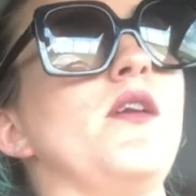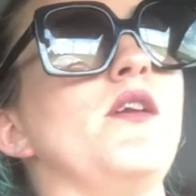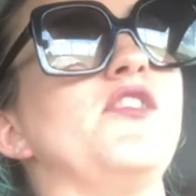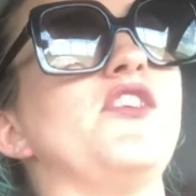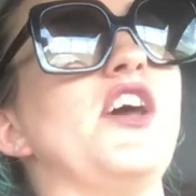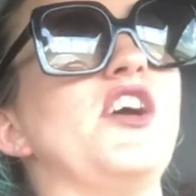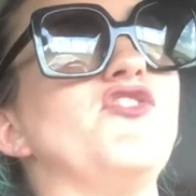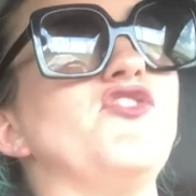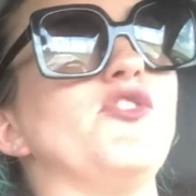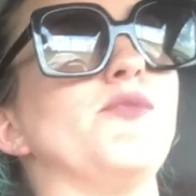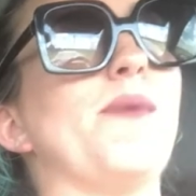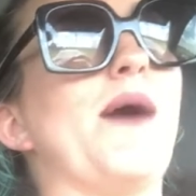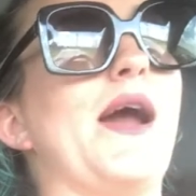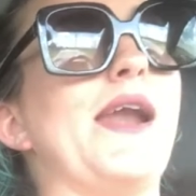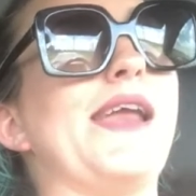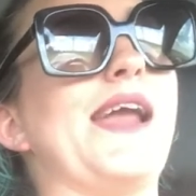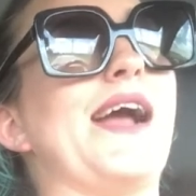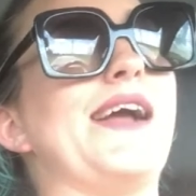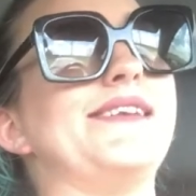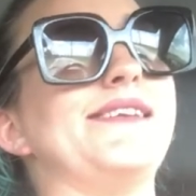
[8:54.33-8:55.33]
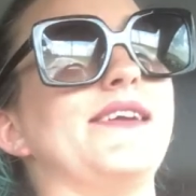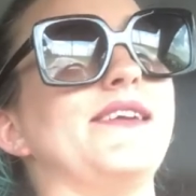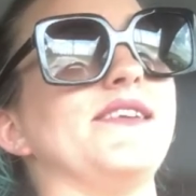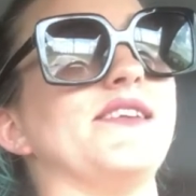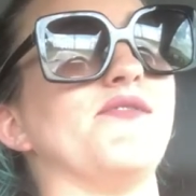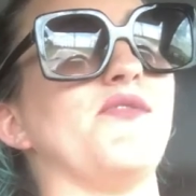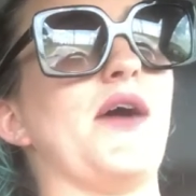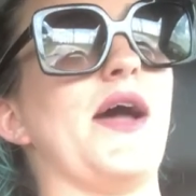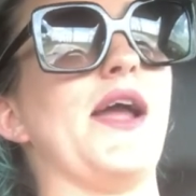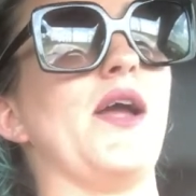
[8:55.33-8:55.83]
does your body
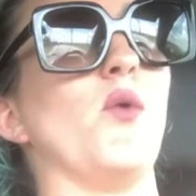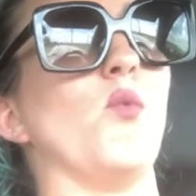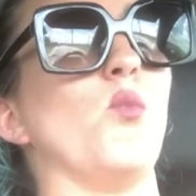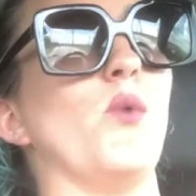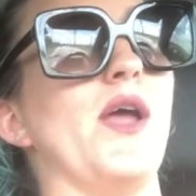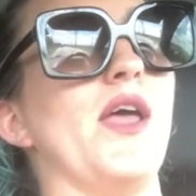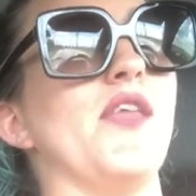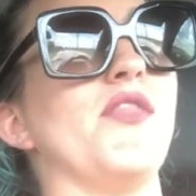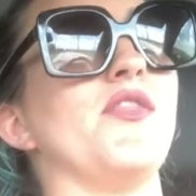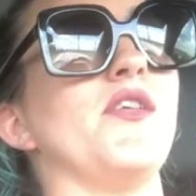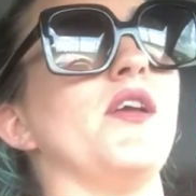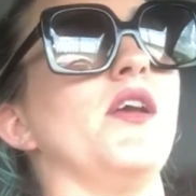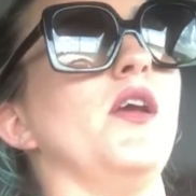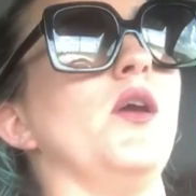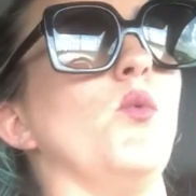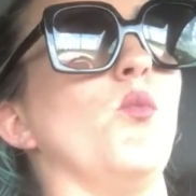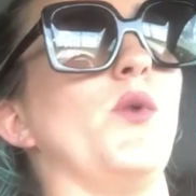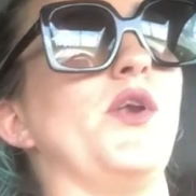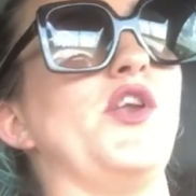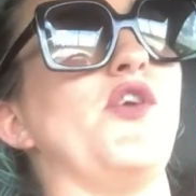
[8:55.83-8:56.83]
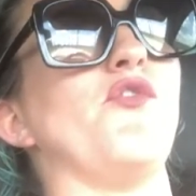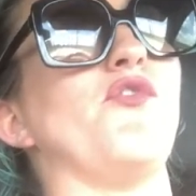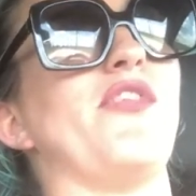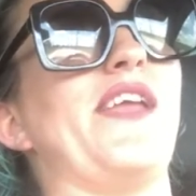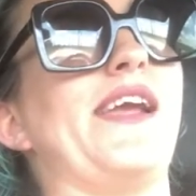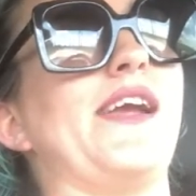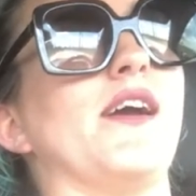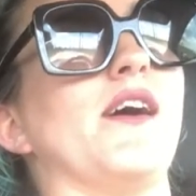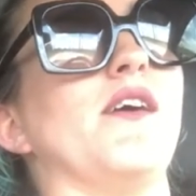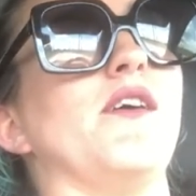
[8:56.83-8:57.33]
identify with when you
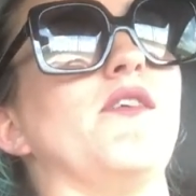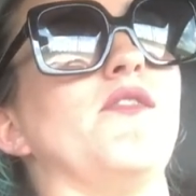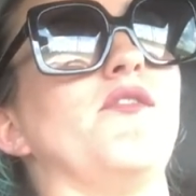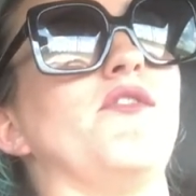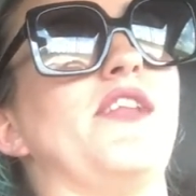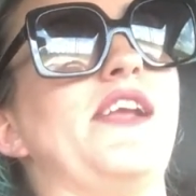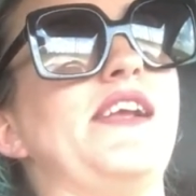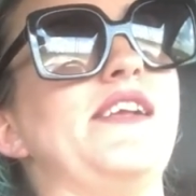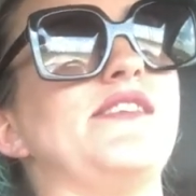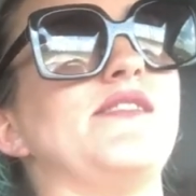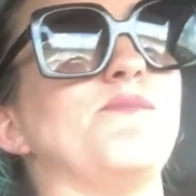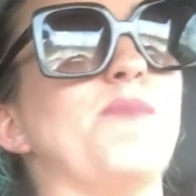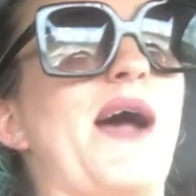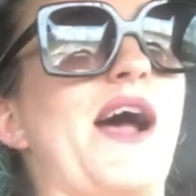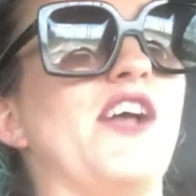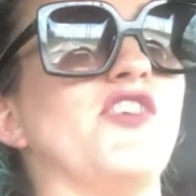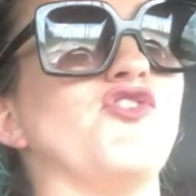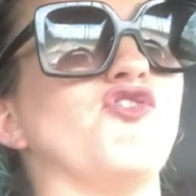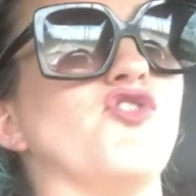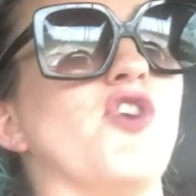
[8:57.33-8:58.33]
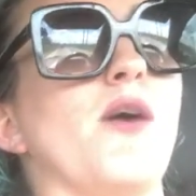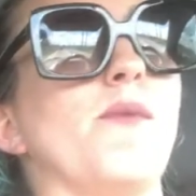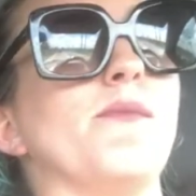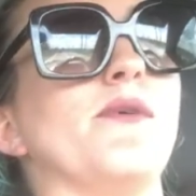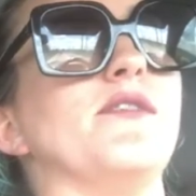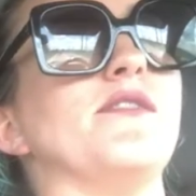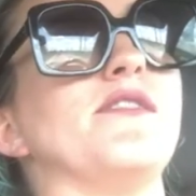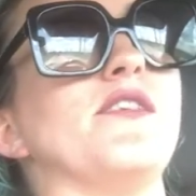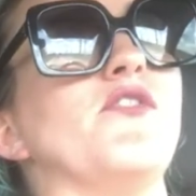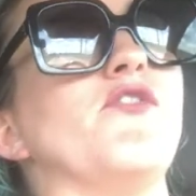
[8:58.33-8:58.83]
think of these past traumas?